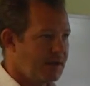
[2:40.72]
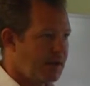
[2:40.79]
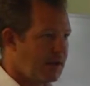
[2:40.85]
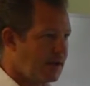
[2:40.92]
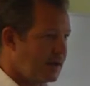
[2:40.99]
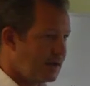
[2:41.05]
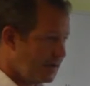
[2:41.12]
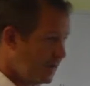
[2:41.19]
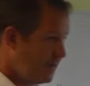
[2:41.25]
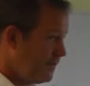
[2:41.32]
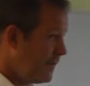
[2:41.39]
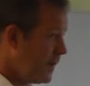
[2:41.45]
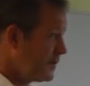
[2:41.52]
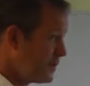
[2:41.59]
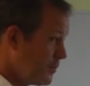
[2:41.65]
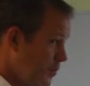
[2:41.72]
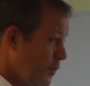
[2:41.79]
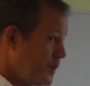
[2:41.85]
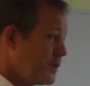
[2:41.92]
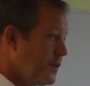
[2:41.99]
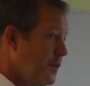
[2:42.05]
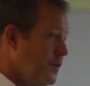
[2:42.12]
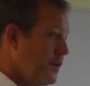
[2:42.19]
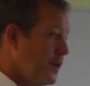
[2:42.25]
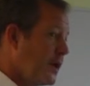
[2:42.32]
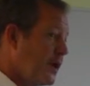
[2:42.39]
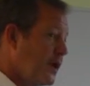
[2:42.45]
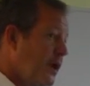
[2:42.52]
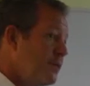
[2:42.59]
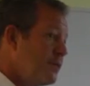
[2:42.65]
uh, and, and, find some critical work
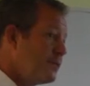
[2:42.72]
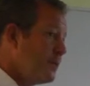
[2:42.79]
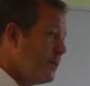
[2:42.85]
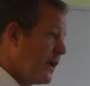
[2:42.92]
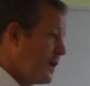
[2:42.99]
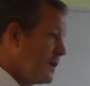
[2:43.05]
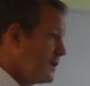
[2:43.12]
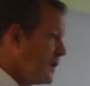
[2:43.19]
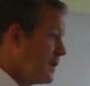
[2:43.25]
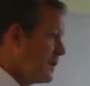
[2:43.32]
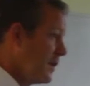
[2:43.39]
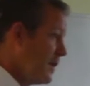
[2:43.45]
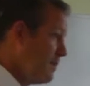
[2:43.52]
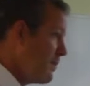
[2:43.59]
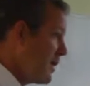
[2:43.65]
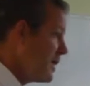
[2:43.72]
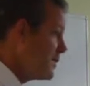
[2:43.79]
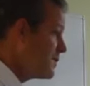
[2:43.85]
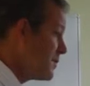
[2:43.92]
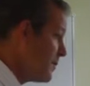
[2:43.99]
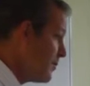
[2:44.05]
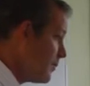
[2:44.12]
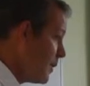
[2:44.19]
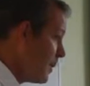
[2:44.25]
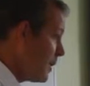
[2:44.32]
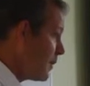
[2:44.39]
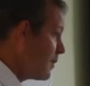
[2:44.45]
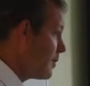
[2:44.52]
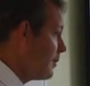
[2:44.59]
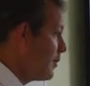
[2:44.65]
in those domains. And I think in mainstream uh,
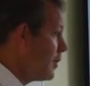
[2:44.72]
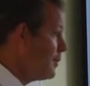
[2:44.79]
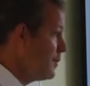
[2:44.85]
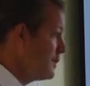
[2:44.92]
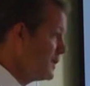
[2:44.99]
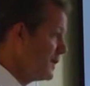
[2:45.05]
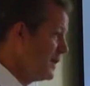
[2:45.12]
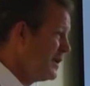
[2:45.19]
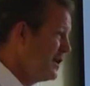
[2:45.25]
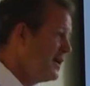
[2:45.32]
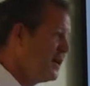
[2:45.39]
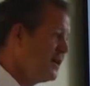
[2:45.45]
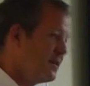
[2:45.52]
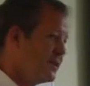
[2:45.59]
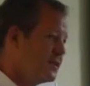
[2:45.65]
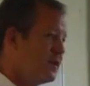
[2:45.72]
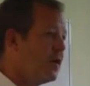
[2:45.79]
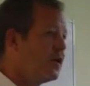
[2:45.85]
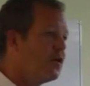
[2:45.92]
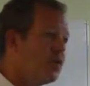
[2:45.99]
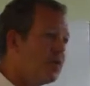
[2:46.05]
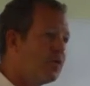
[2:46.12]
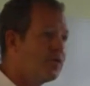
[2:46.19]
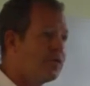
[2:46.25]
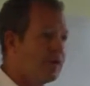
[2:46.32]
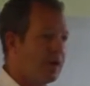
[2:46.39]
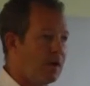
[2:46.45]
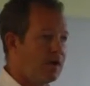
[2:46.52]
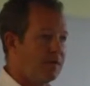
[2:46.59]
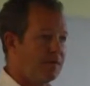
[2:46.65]
criminology, there's not an awful
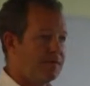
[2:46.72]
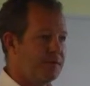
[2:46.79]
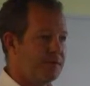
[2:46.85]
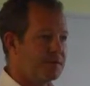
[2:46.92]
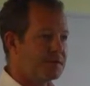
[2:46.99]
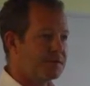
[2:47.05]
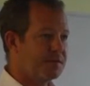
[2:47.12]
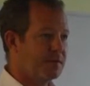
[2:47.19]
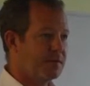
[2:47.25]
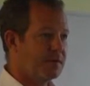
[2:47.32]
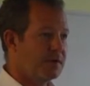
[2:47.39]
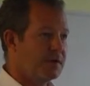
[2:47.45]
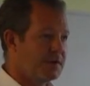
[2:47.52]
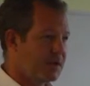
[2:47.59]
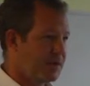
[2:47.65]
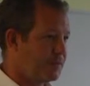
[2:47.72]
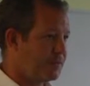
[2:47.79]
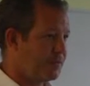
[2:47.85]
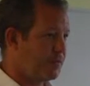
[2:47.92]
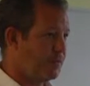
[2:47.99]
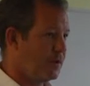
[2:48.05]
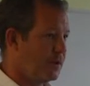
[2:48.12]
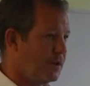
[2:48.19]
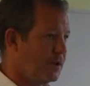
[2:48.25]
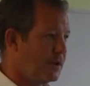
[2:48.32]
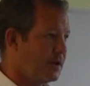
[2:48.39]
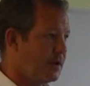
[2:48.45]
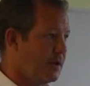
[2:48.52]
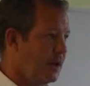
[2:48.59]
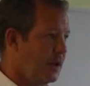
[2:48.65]
lot of useful conceptual work
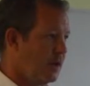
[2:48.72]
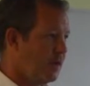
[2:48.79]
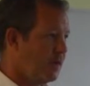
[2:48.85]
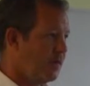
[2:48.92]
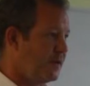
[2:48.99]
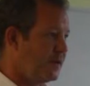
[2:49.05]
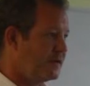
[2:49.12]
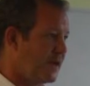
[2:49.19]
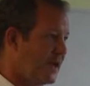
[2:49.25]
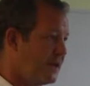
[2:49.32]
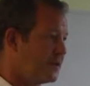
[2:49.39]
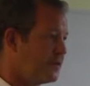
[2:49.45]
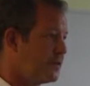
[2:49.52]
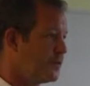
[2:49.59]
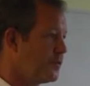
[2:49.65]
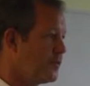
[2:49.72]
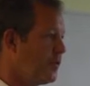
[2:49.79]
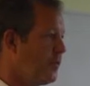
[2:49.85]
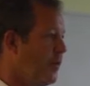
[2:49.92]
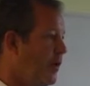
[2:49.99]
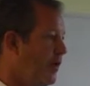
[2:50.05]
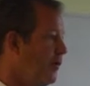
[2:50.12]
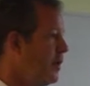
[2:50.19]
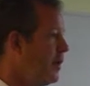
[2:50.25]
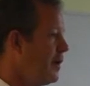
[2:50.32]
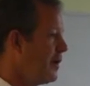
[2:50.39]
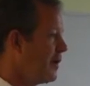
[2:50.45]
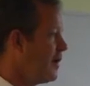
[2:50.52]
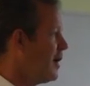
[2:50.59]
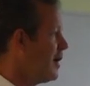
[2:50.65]
a lot of it tends to draw upon
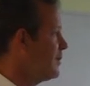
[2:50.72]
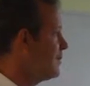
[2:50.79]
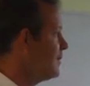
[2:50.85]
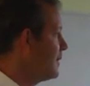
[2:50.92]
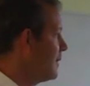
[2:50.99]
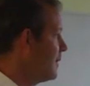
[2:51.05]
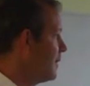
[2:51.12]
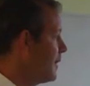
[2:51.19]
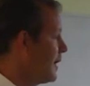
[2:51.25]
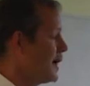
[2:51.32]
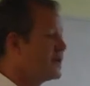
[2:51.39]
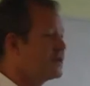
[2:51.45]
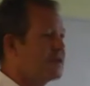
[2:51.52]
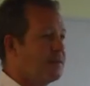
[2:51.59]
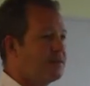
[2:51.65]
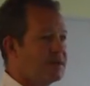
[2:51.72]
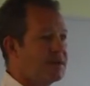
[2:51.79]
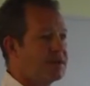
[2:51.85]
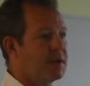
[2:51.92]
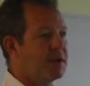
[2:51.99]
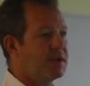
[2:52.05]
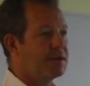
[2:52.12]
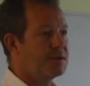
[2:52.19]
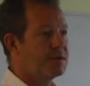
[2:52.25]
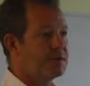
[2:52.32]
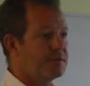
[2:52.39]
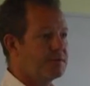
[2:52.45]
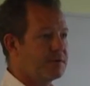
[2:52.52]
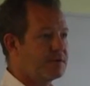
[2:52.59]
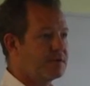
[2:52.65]
kind of uh, accepted notions
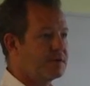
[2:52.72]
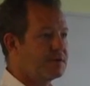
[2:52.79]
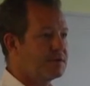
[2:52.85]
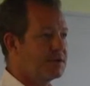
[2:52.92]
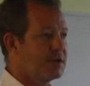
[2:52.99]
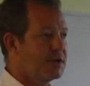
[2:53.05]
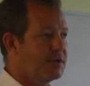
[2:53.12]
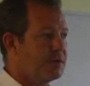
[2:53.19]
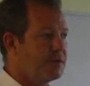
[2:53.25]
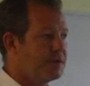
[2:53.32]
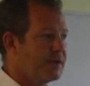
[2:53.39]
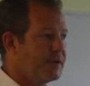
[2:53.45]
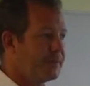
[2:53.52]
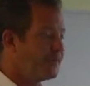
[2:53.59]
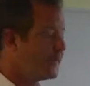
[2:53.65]
of risk and security.